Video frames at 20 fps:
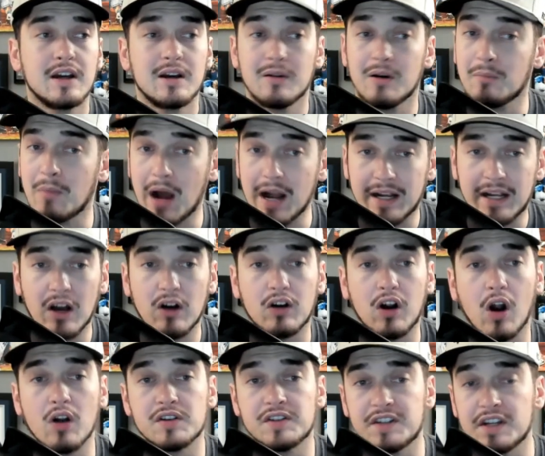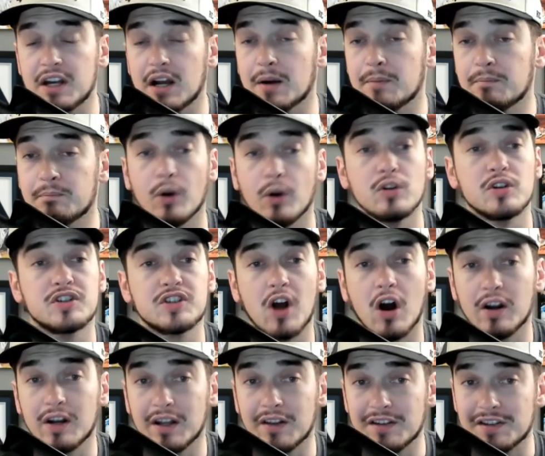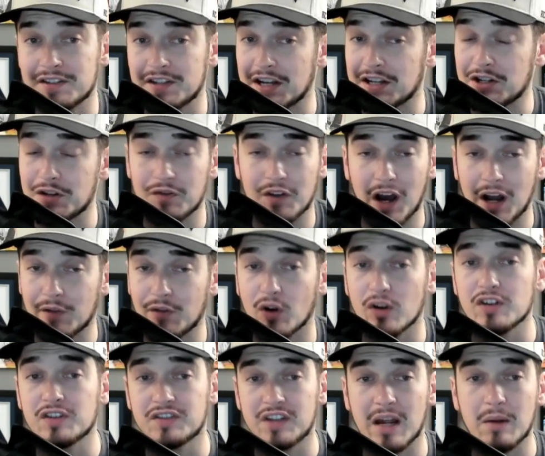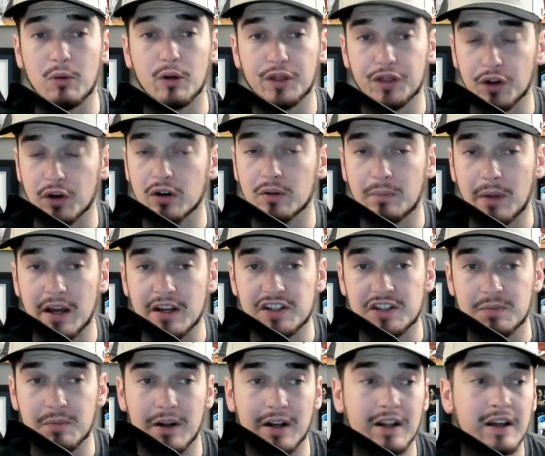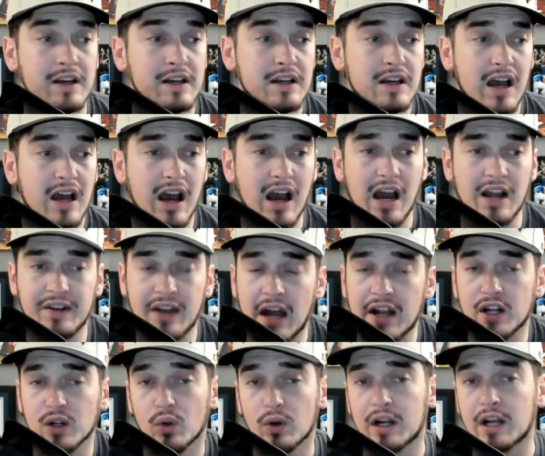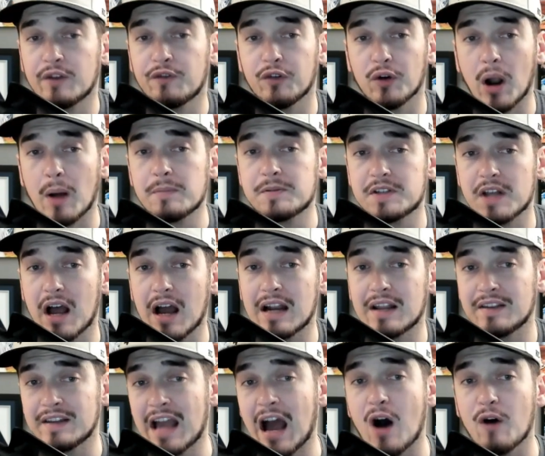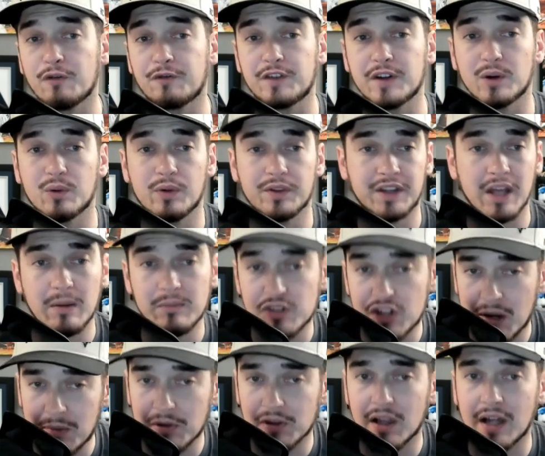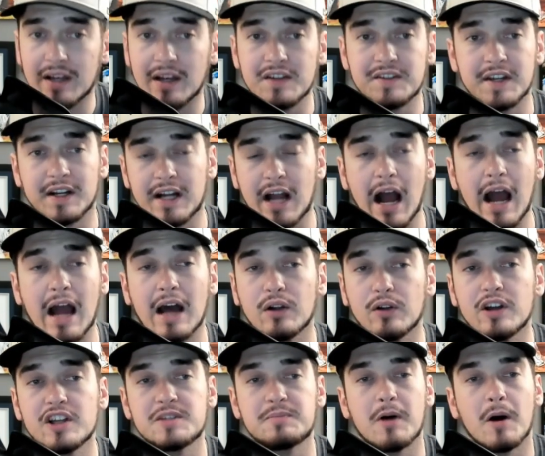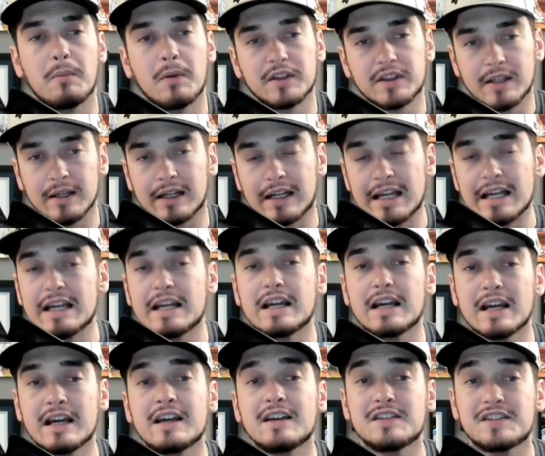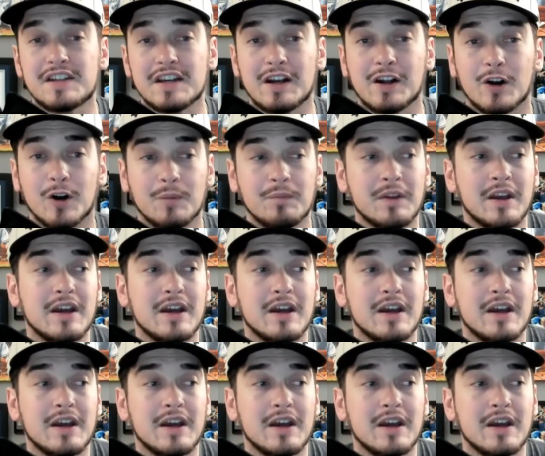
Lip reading: Mikel Garcia burst onto the scene. You've got a very stable third baseman. And now you're looking for upside in the outfield with MJ Melendez and Kyle Isbell. But the key is here,